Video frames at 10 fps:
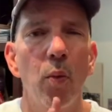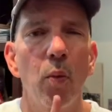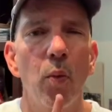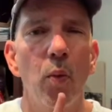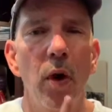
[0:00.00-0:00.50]

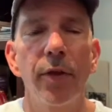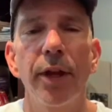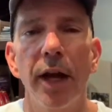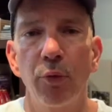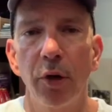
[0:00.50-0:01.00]
one
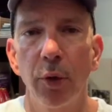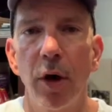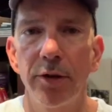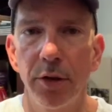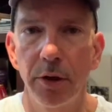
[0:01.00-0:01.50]
thing I really
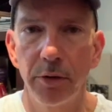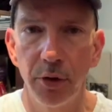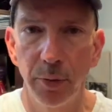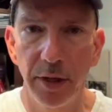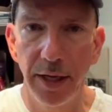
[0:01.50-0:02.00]
want you to do
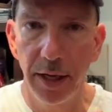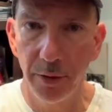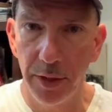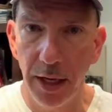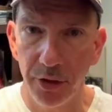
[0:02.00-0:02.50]
is read the
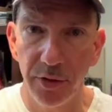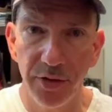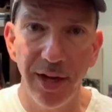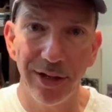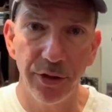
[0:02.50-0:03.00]
introduction
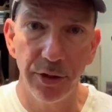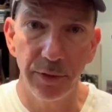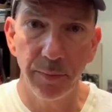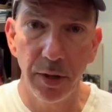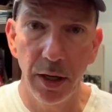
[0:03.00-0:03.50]

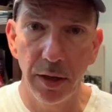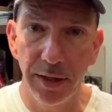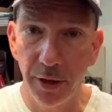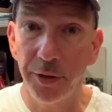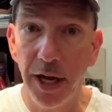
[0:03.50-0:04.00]
section,
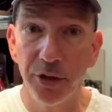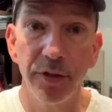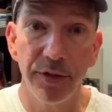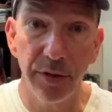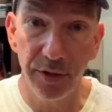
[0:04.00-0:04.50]
the
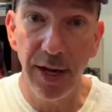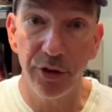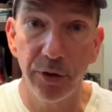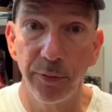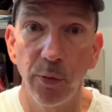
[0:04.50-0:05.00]
introduction to the
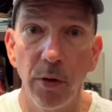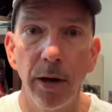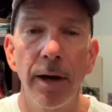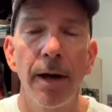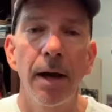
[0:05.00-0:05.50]
section
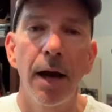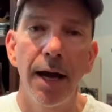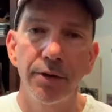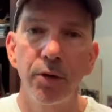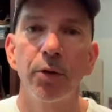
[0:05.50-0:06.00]
4.
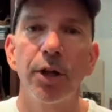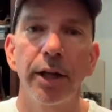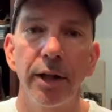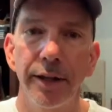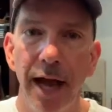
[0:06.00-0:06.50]
I do
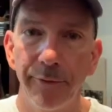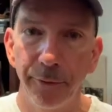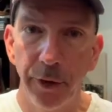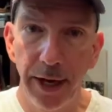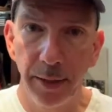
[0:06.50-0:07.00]
think that
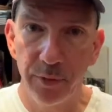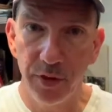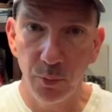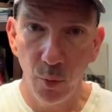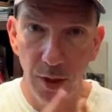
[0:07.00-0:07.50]

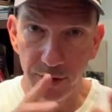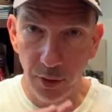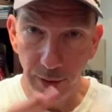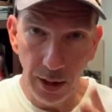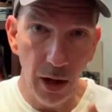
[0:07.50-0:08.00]
frames what's
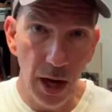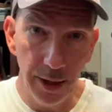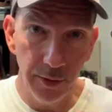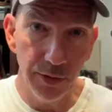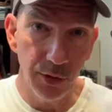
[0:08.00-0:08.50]
going
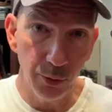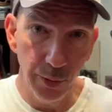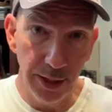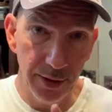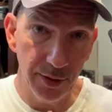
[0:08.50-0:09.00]
on in the two
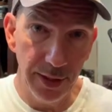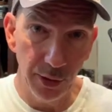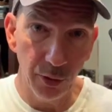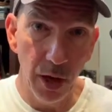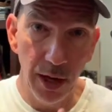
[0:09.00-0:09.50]
readings
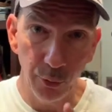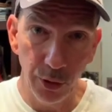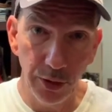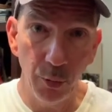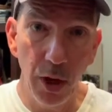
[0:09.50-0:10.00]
later on
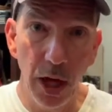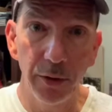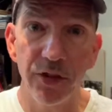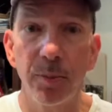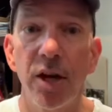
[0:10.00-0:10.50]
really
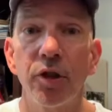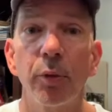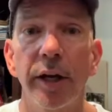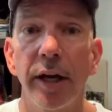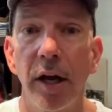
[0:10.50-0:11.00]
well, especially
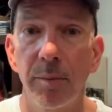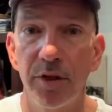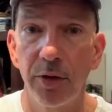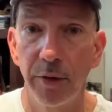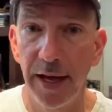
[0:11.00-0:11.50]
when it
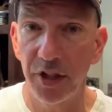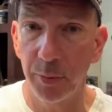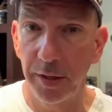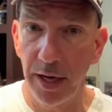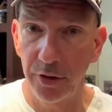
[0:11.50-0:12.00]
comes to the
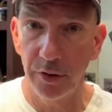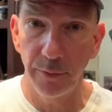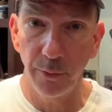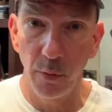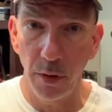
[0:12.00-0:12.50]
explanation
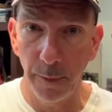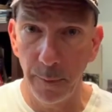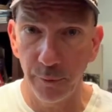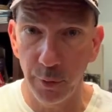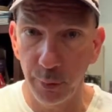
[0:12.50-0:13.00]
for
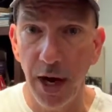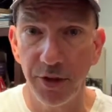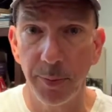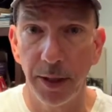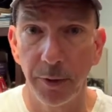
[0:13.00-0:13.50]

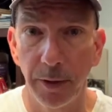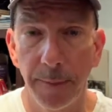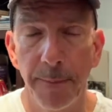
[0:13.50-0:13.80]
prospect theory.